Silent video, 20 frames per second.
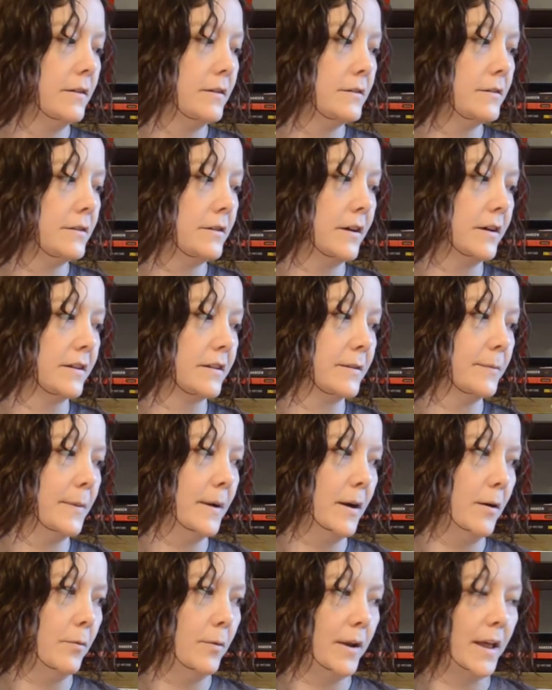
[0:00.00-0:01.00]
talks
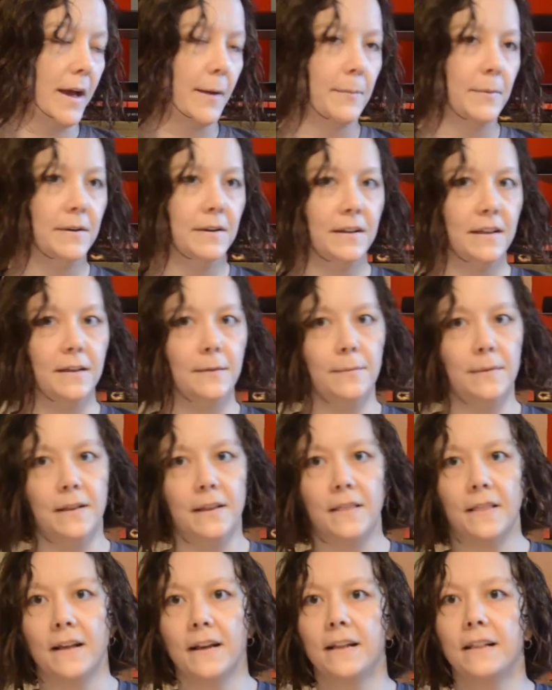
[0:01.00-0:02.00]
about what happened to Gimli and
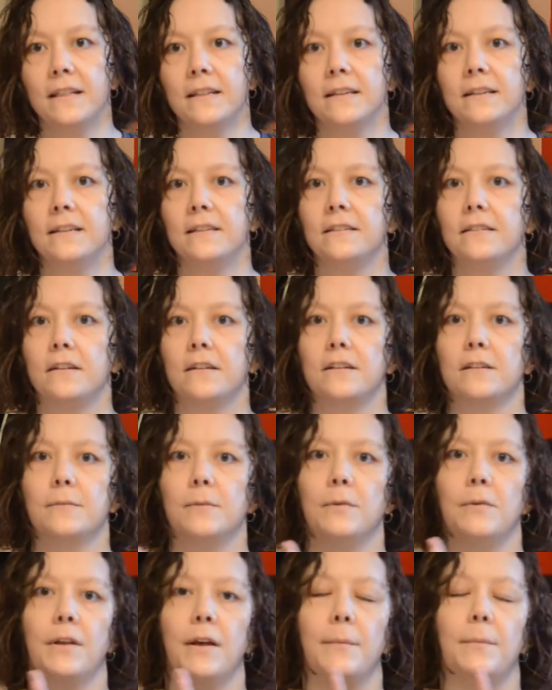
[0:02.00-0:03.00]
Legolas, talks about
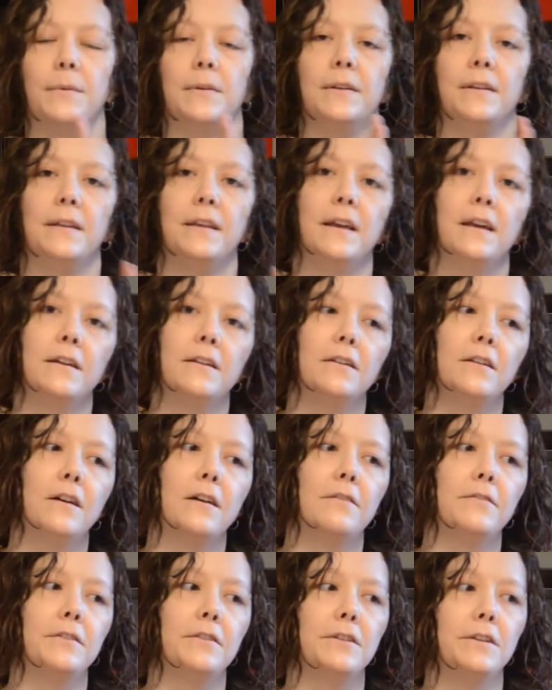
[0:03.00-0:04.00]
what happened to Gandalf.
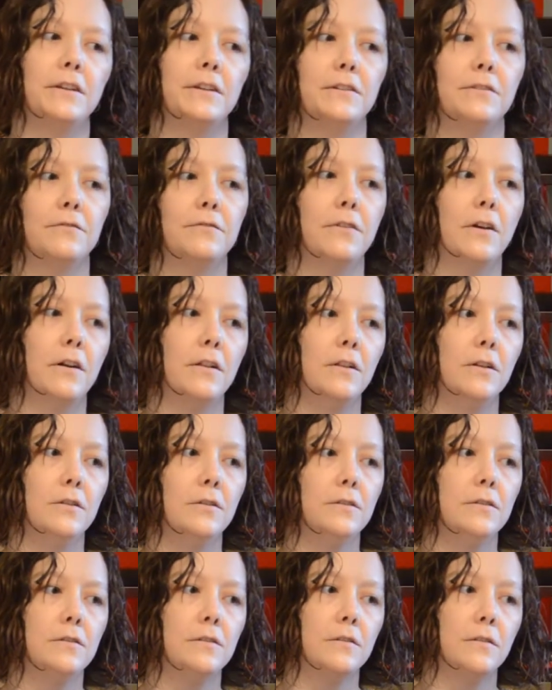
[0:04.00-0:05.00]
It
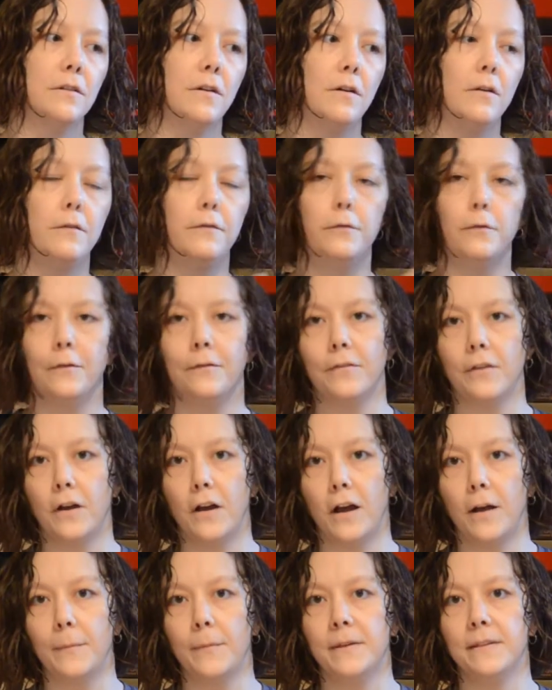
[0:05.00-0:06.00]
follows all 4 of the
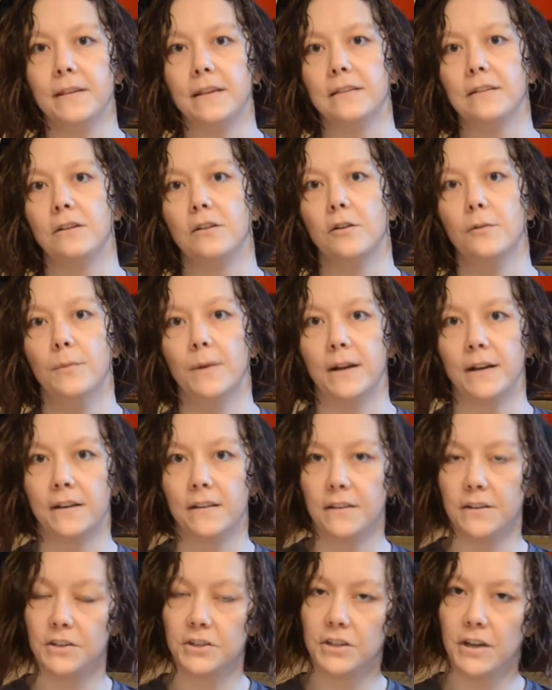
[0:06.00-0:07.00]
hobbits as they go back to the
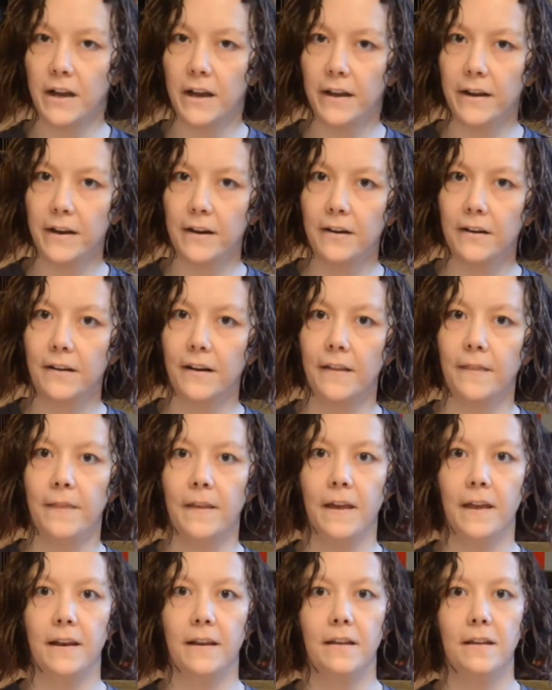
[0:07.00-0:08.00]
Shire, and
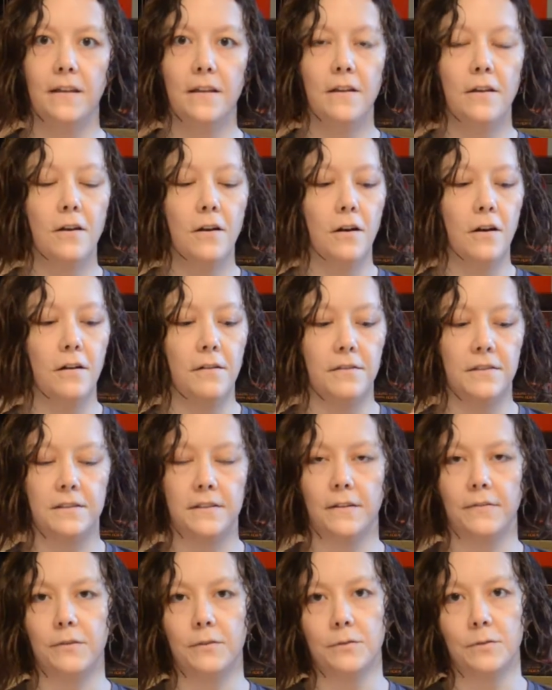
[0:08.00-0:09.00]
then all the
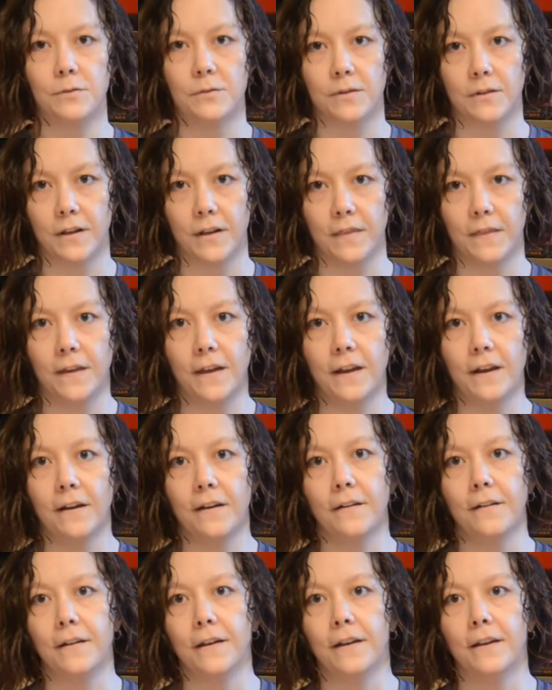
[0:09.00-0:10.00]
stuff that was going on there,
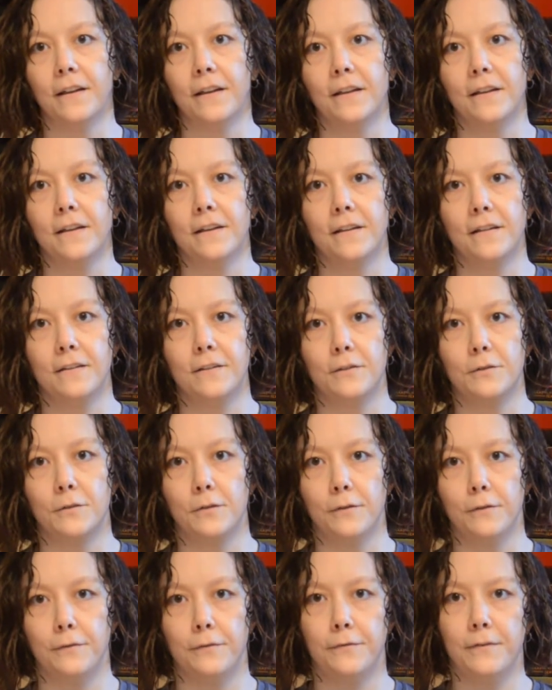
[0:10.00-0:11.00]
and sort
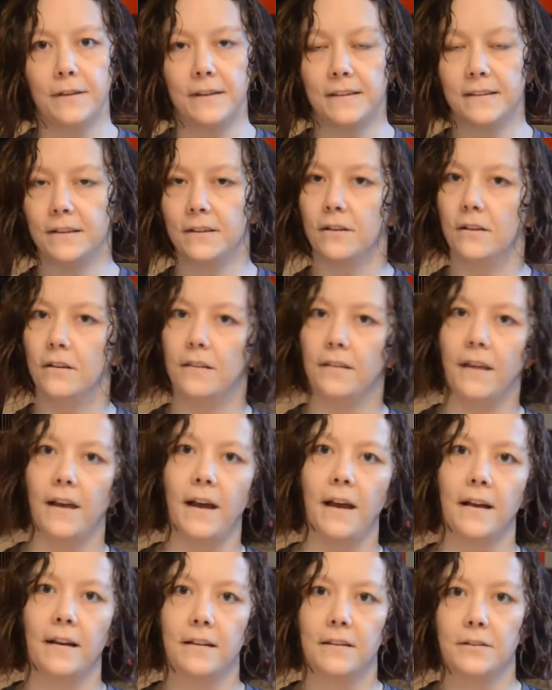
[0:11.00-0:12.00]
of fixing all
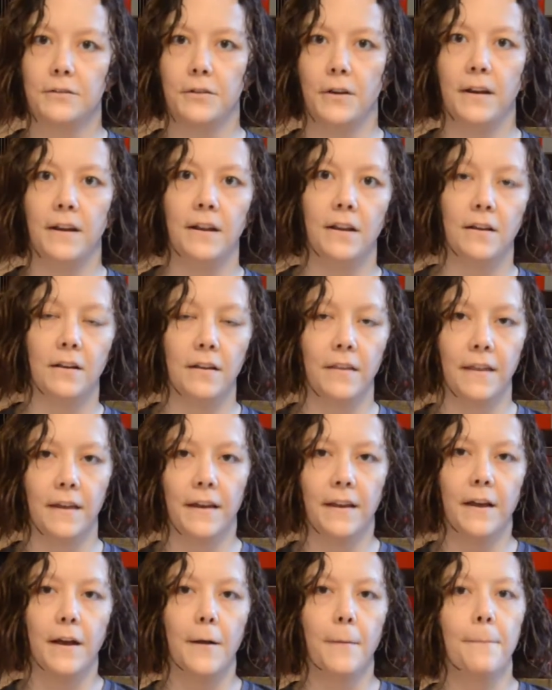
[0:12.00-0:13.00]
that, straightening all that
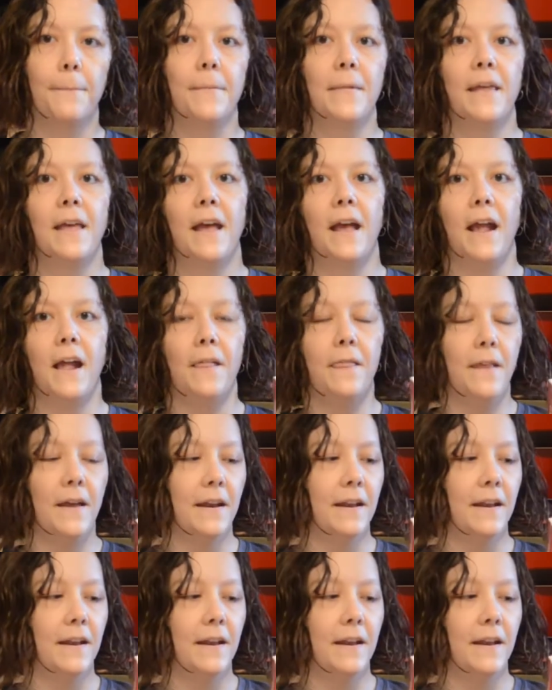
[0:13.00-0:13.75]
up. And then